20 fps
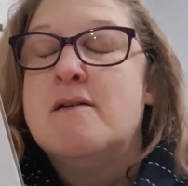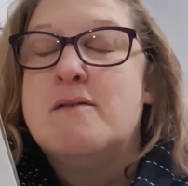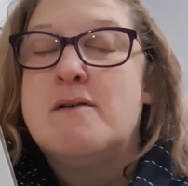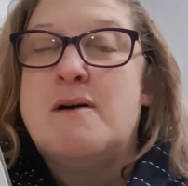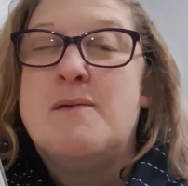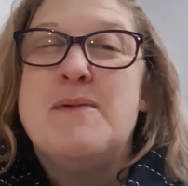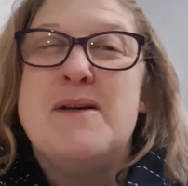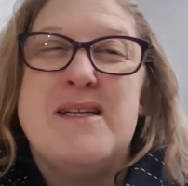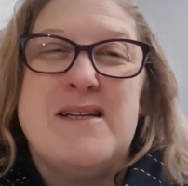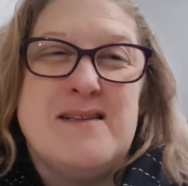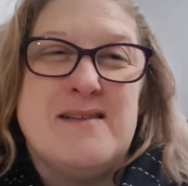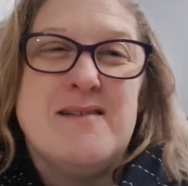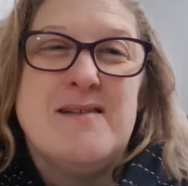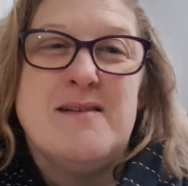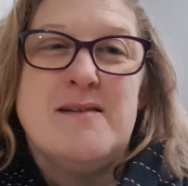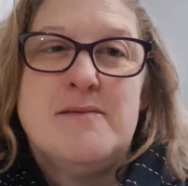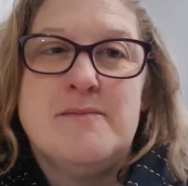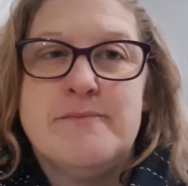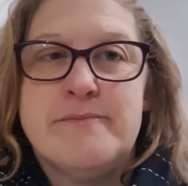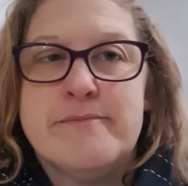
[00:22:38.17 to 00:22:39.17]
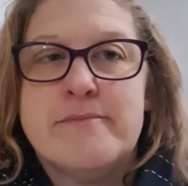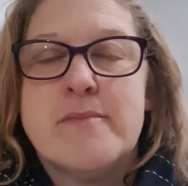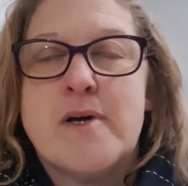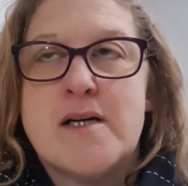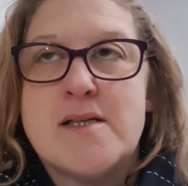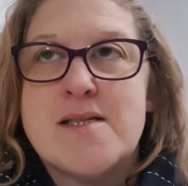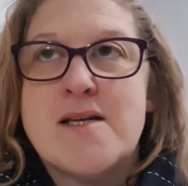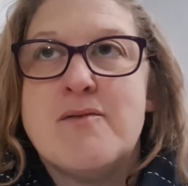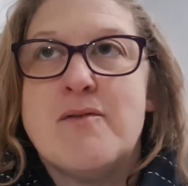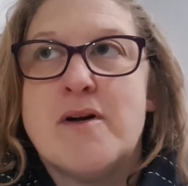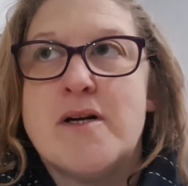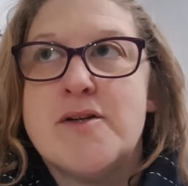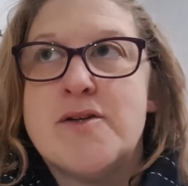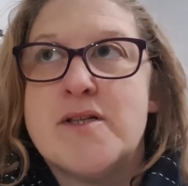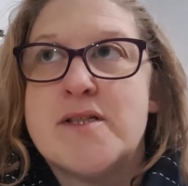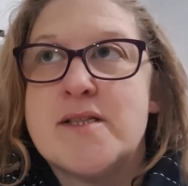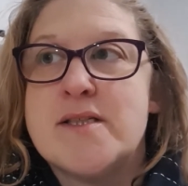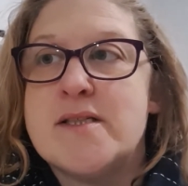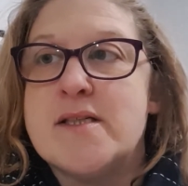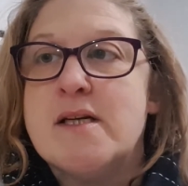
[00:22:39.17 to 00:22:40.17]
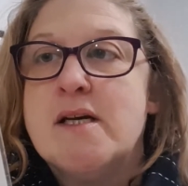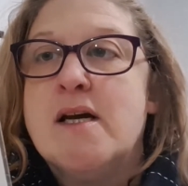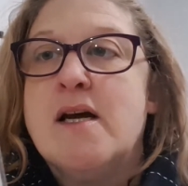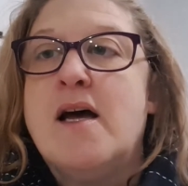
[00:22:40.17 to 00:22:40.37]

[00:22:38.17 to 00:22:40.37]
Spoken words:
I mean, I say write addresses.